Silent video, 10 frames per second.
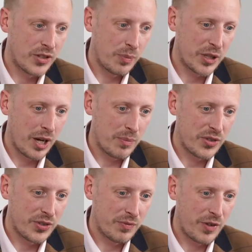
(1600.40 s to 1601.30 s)
so it
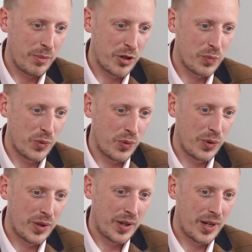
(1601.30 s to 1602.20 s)
becomes very much more
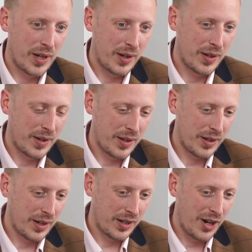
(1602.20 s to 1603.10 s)

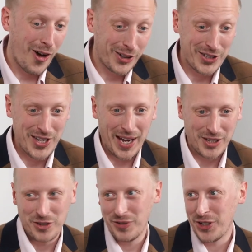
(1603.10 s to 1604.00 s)
an
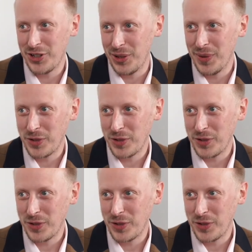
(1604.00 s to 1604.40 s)
architecture issue